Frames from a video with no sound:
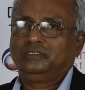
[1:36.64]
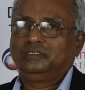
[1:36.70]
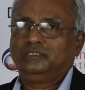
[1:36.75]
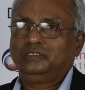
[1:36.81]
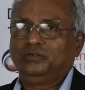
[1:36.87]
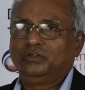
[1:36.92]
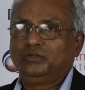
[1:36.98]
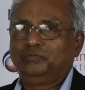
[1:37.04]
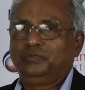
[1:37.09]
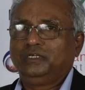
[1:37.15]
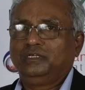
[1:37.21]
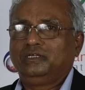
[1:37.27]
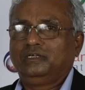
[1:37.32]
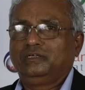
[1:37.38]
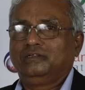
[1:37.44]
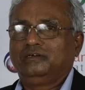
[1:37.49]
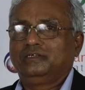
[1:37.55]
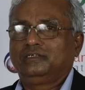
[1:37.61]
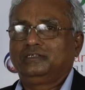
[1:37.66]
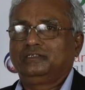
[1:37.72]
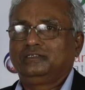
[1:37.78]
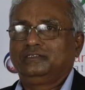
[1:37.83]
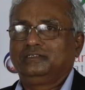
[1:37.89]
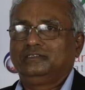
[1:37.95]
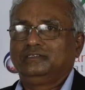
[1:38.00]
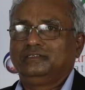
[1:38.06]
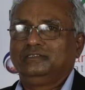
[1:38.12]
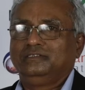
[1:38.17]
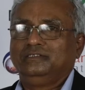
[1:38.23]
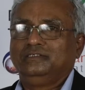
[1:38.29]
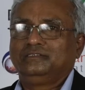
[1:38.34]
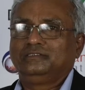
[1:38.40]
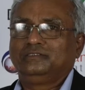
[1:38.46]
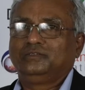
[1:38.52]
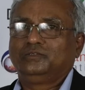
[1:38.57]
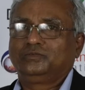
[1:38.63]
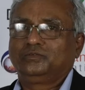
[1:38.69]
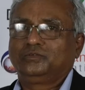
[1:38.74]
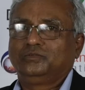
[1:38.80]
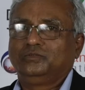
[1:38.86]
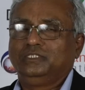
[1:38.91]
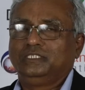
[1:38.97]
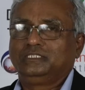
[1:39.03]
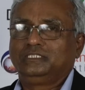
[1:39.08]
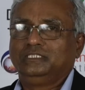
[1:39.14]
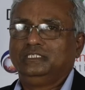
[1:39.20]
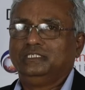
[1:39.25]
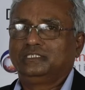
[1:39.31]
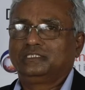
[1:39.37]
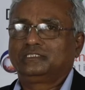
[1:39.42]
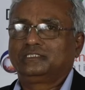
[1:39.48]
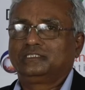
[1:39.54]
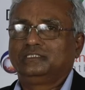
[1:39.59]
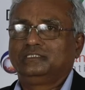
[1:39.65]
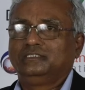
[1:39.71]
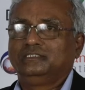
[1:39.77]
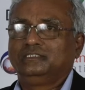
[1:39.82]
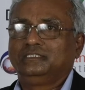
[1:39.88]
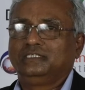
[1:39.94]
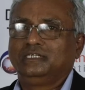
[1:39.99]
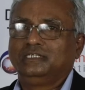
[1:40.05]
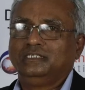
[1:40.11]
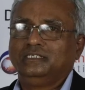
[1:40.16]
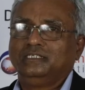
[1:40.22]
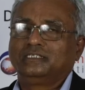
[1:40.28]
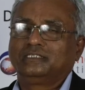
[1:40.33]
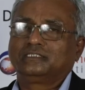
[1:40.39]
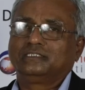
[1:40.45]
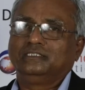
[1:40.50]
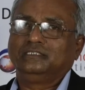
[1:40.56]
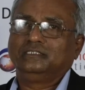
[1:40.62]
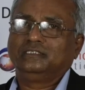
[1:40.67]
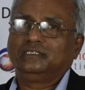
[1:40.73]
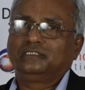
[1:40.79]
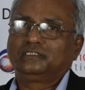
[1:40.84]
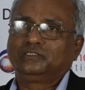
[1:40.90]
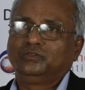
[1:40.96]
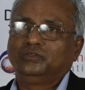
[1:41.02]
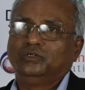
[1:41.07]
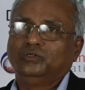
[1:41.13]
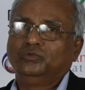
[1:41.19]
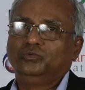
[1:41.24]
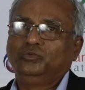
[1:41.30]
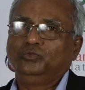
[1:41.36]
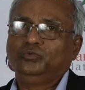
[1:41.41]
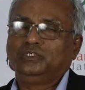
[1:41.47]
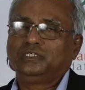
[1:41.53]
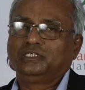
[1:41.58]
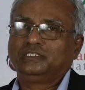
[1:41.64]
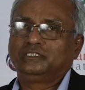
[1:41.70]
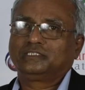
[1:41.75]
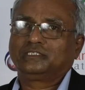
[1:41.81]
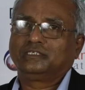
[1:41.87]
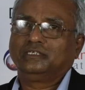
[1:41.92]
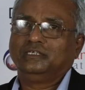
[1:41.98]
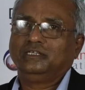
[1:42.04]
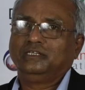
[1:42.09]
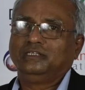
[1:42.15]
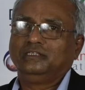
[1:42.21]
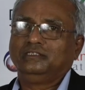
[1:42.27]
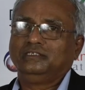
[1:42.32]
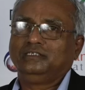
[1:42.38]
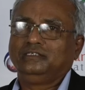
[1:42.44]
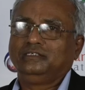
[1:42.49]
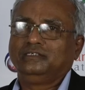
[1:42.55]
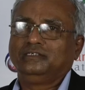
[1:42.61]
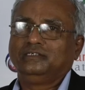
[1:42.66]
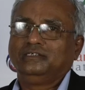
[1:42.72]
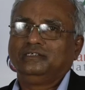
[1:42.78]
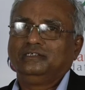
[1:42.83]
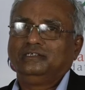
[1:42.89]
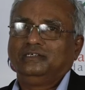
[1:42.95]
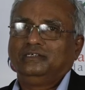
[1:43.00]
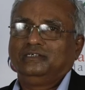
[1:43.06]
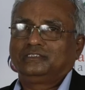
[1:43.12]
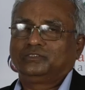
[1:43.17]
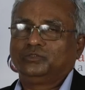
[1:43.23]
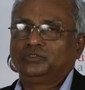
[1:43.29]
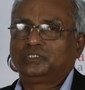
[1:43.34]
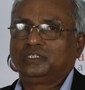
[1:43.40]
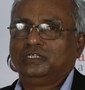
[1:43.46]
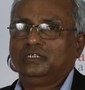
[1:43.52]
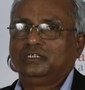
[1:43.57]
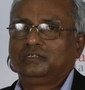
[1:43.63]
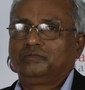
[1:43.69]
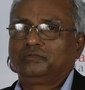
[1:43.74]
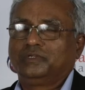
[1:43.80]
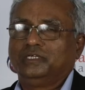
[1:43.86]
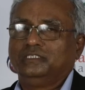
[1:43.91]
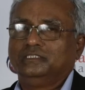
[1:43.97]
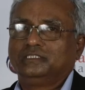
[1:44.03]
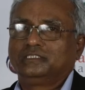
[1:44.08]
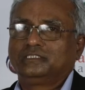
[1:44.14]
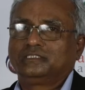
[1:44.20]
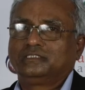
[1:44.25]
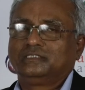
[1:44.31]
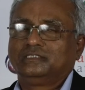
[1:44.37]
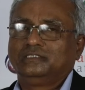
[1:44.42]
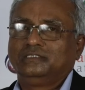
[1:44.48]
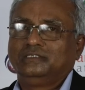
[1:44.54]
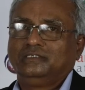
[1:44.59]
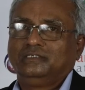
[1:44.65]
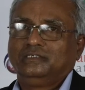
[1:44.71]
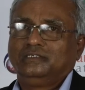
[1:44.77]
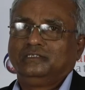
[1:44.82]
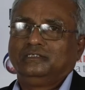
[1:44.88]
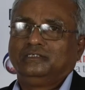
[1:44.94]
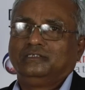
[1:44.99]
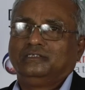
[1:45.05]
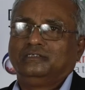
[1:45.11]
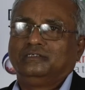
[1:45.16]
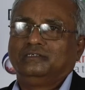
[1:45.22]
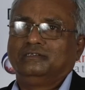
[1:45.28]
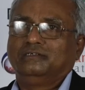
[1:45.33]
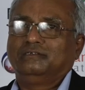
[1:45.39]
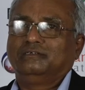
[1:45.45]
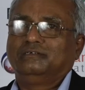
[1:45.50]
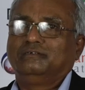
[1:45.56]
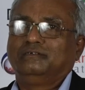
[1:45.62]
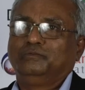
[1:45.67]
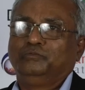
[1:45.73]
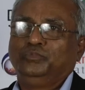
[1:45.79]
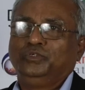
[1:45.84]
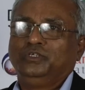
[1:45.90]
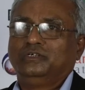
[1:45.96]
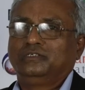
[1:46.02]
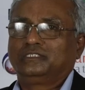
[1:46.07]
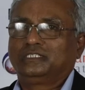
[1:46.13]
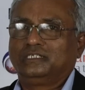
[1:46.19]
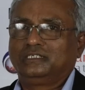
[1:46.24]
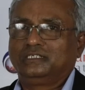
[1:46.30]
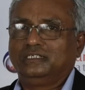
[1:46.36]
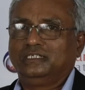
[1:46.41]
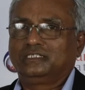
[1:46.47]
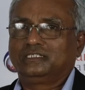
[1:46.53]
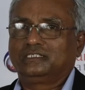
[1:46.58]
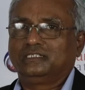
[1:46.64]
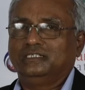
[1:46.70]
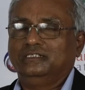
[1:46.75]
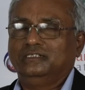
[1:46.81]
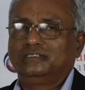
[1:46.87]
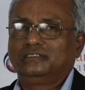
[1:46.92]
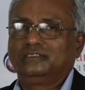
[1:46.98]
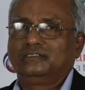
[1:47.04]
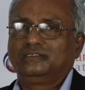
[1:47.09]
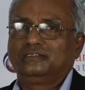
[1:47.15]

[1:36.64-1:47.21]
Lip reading: development dialogue is, now this year's is really interesting as to how we can scale the social enterprises beyond certain extent